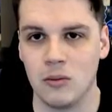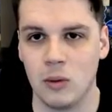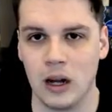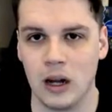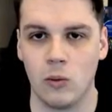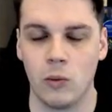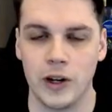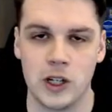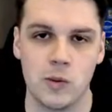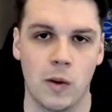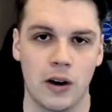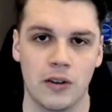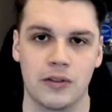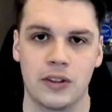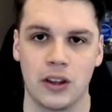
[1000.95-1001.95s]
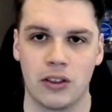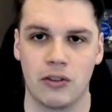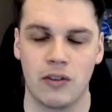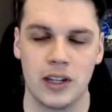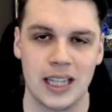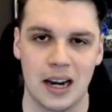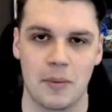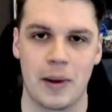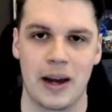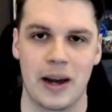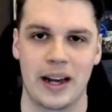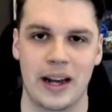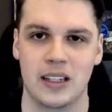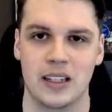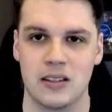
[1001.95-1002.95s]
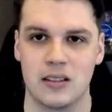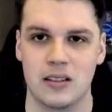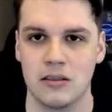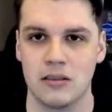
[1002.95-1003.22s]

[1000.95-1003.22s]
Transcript: well, which one of the 3 centre-backs